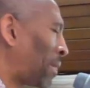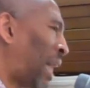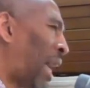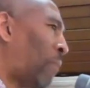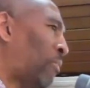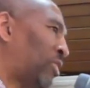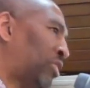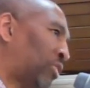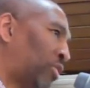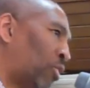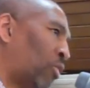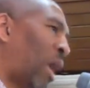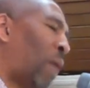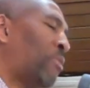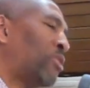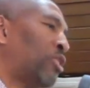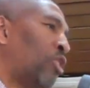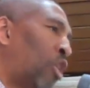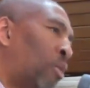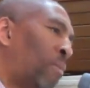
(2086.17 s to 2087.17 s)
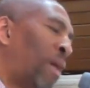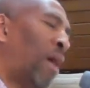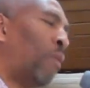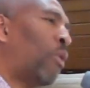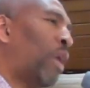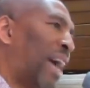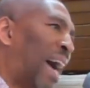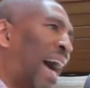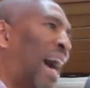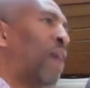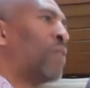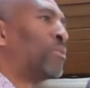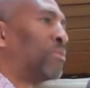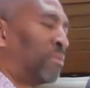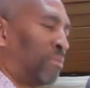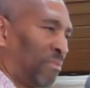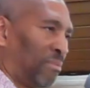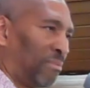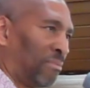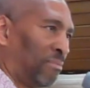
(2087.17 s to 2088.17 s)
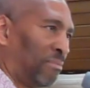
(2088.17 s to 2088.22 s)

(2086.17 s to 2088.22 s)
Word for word: I was through. I was on my way out.